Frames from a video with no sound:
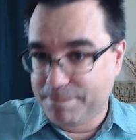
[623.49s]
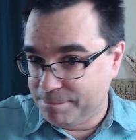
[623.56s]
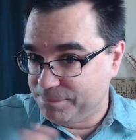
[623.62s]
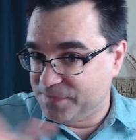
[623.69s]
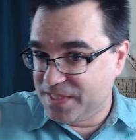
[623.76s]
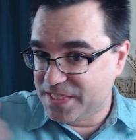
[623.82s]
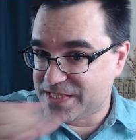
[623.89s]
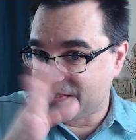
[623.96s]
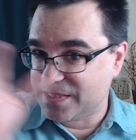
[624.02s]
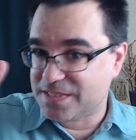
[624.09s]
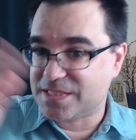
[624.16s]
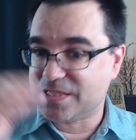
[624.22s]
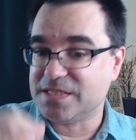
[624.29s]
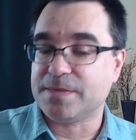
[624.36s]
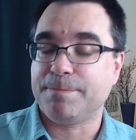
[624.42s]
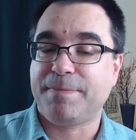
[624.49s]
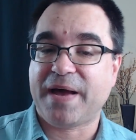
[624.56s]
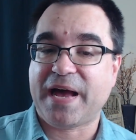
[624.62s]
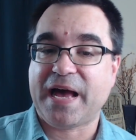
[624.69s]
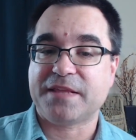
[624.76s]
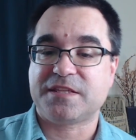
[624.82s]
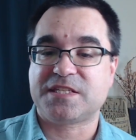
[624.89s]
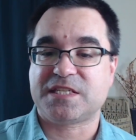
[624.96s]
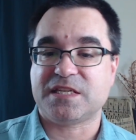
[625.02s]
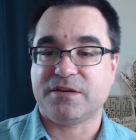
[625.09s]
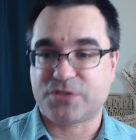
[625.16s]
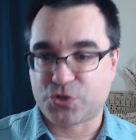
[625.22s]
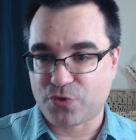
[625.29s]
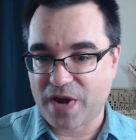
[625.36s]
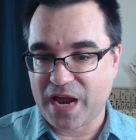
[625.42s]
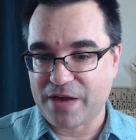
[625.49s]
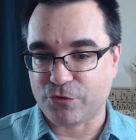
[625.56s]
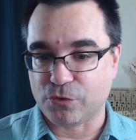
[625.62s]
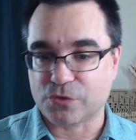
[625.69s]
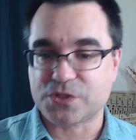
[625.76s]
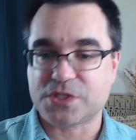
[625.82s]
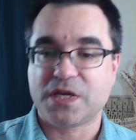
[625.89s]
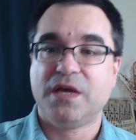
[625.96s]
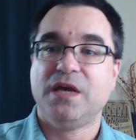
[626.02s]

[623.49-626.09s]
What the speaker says: distances and paths of travels